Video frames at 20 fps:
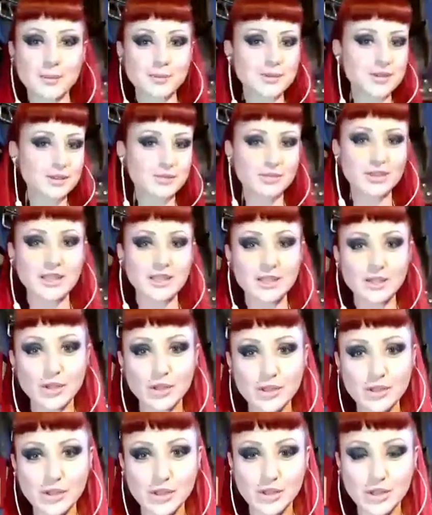definitely
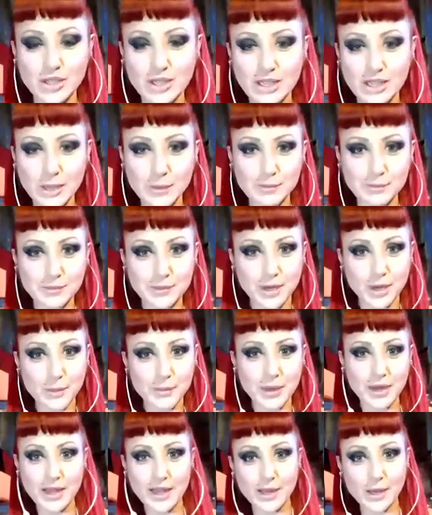not 30. And I'm
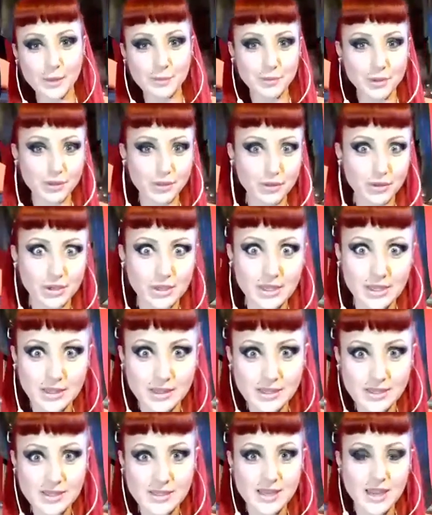glad I'm not 30
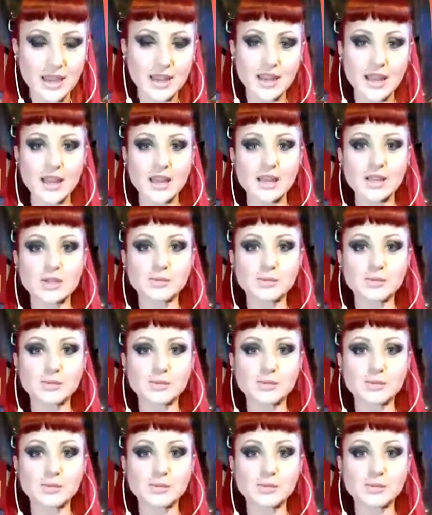in this day and age.